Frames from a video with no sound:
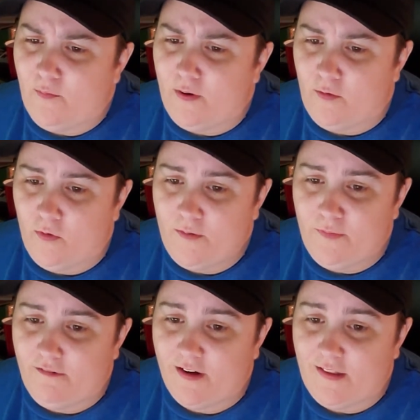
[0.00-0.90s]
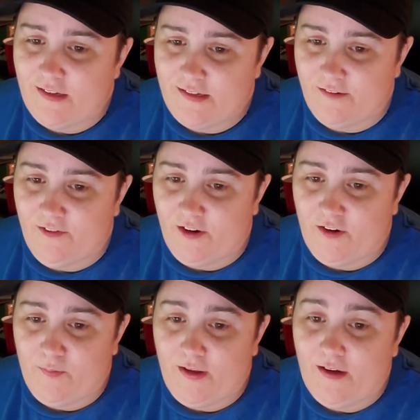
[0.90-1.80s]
but it wouldn't be realistic for you to be